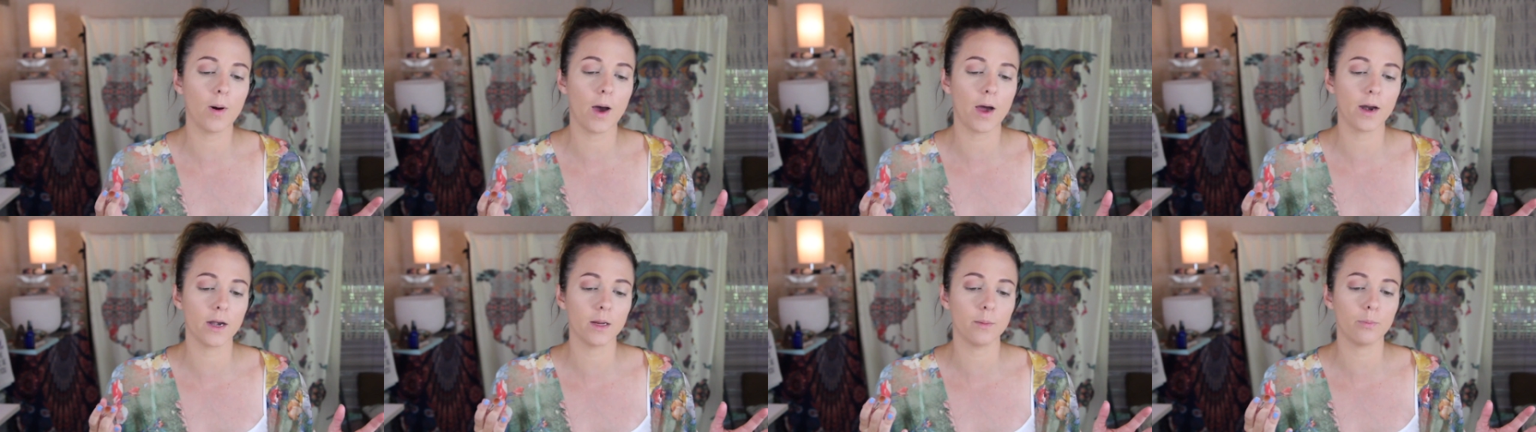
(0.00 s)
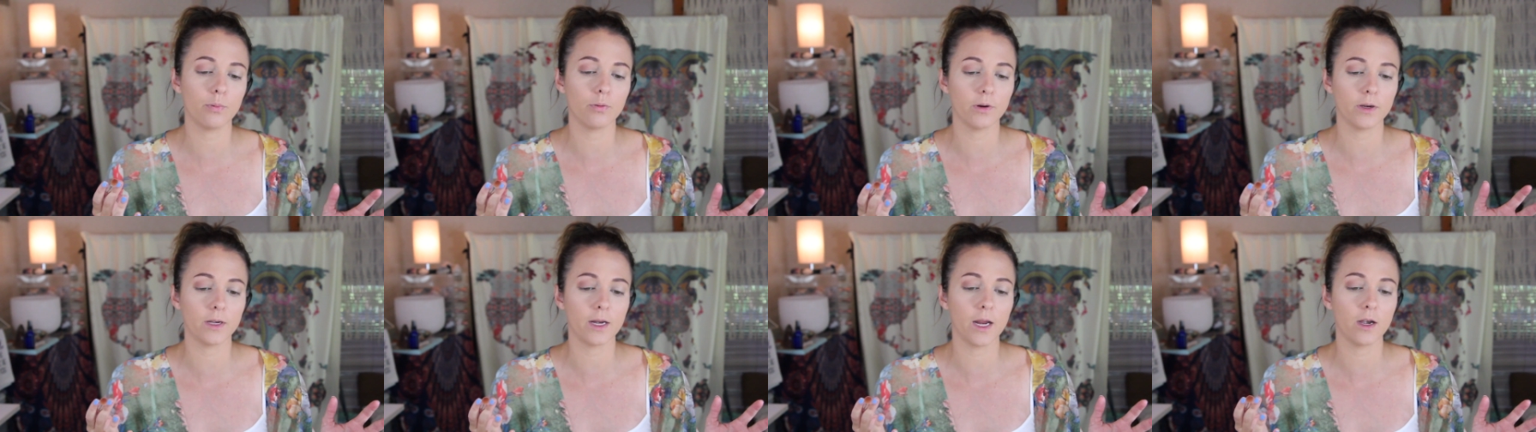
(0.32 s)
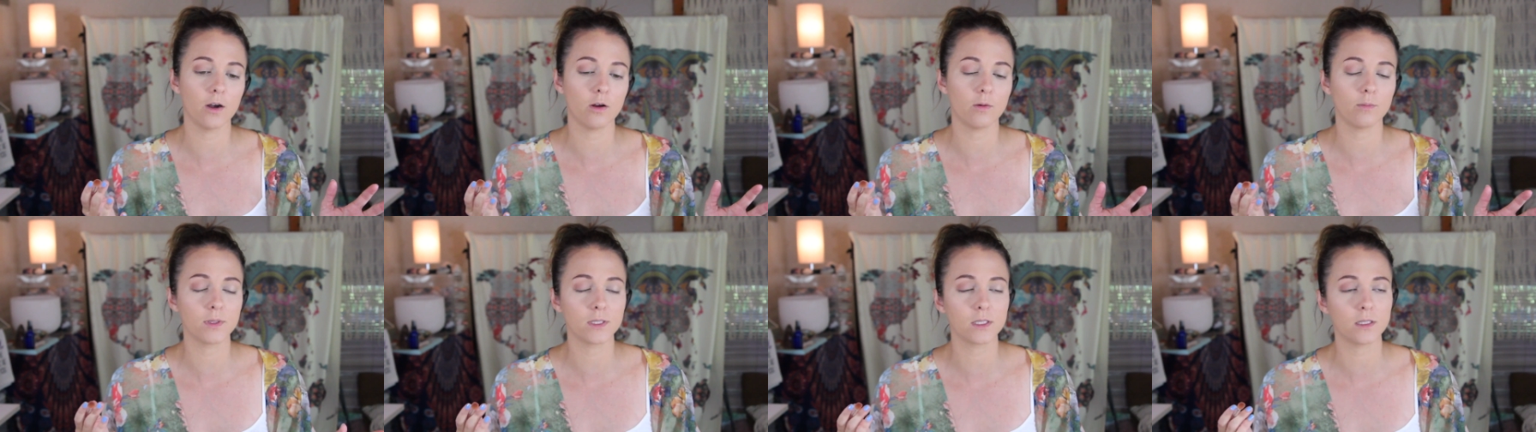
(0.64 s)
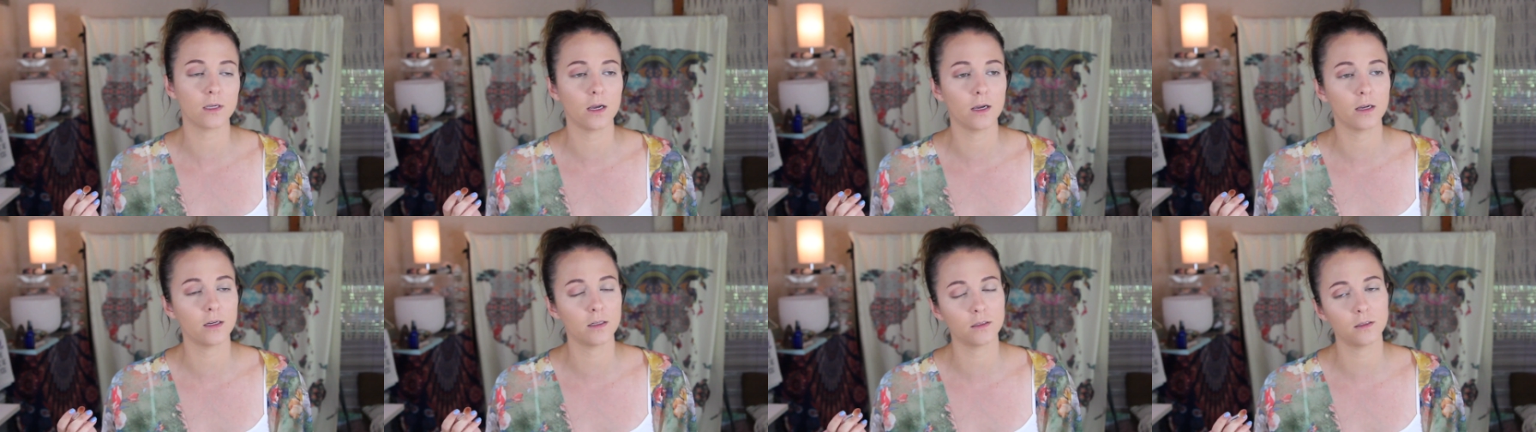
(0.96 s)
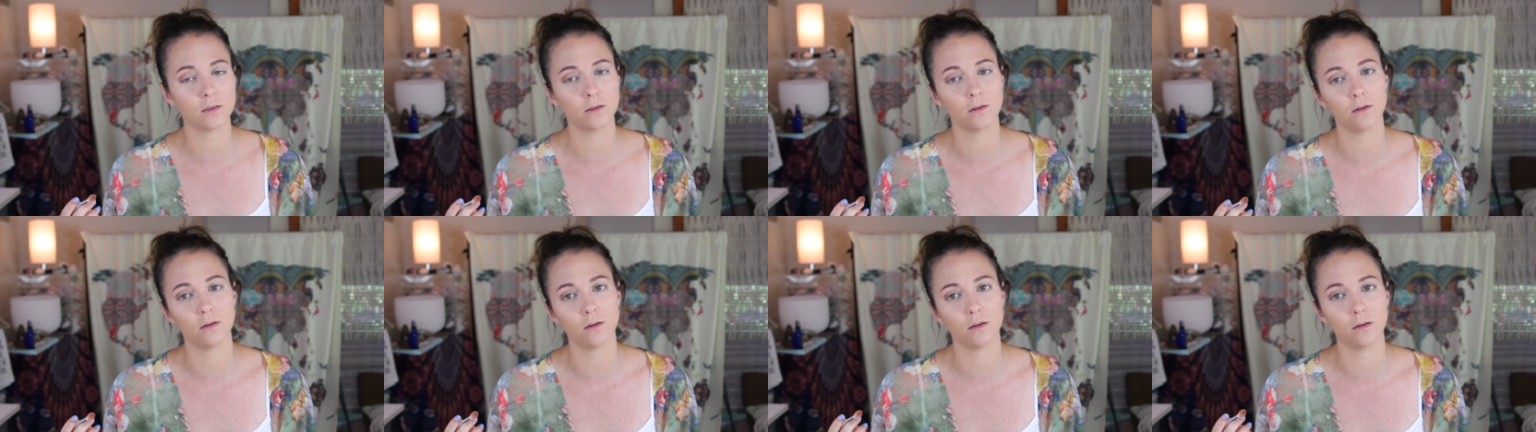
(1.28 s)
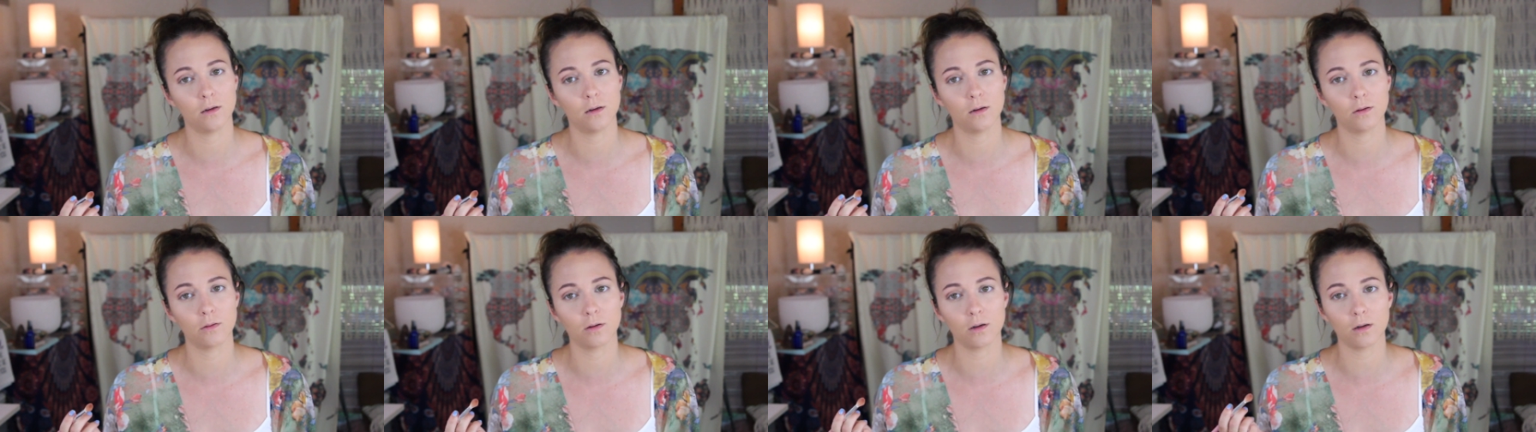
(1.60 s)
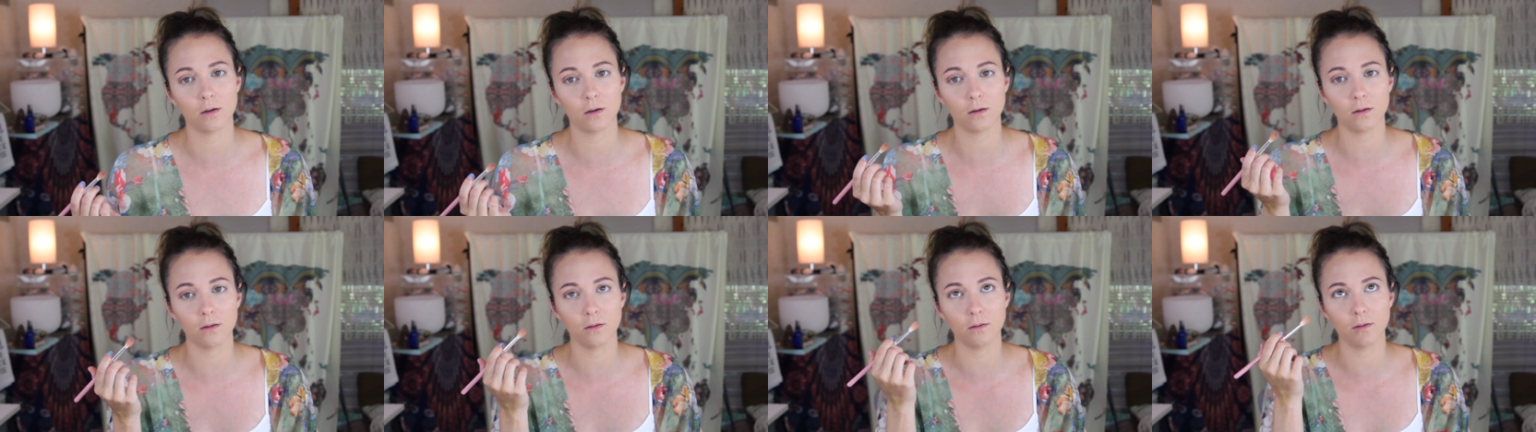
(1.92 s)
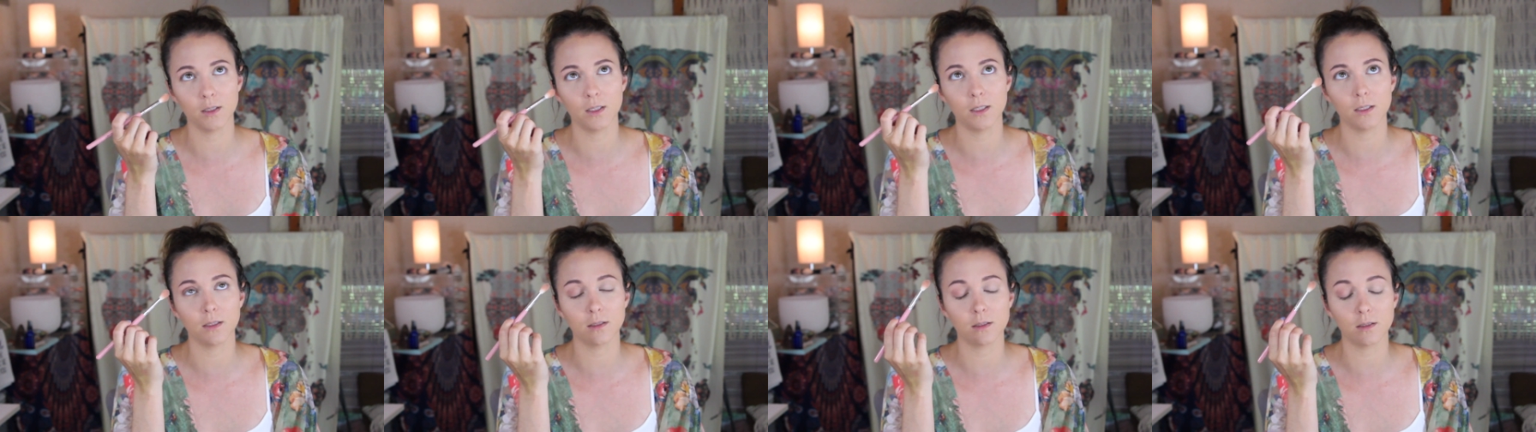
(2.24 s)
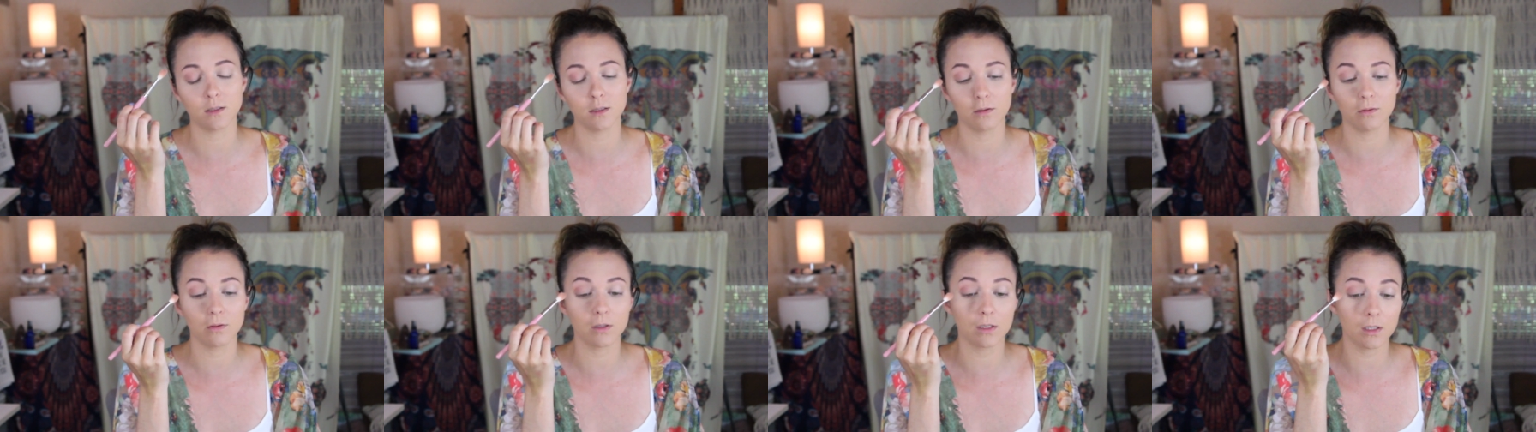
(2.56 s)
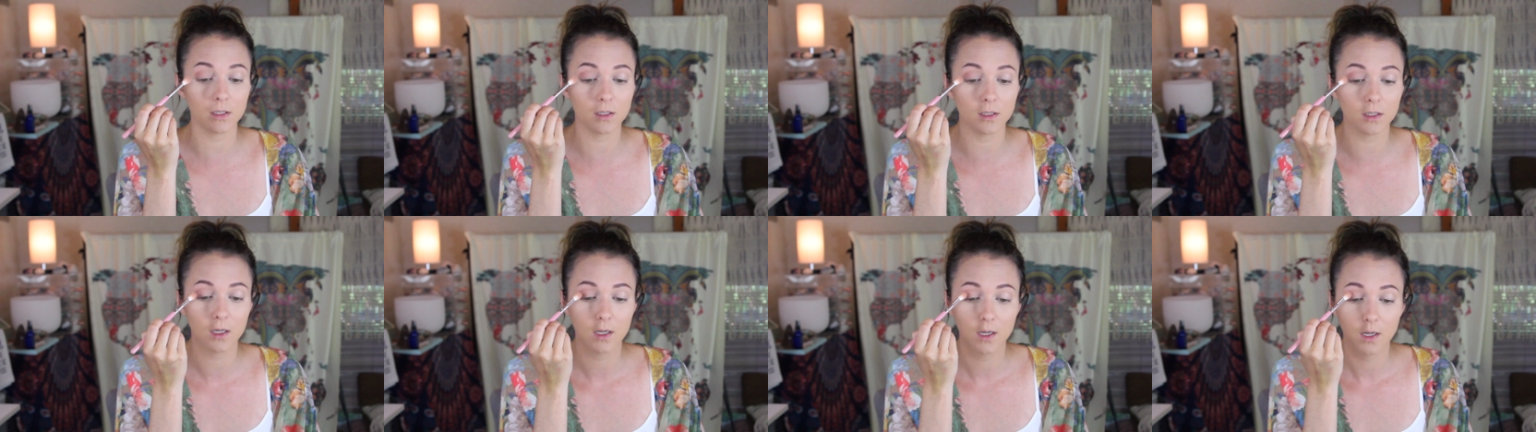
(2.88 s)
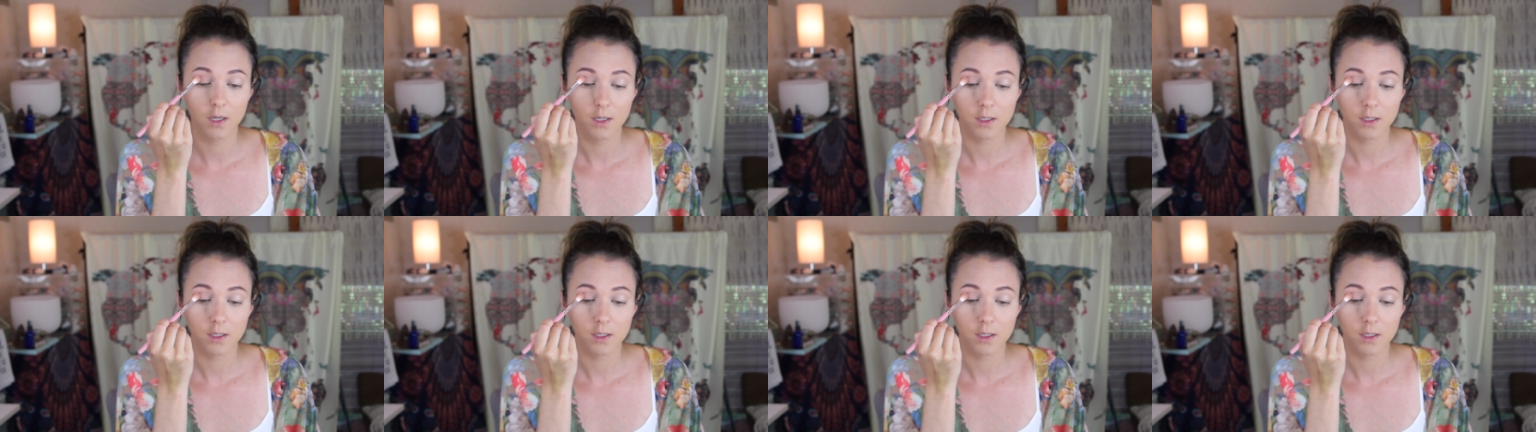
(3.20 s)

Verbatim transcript: body prenatal massage. Oh girl, it is so good.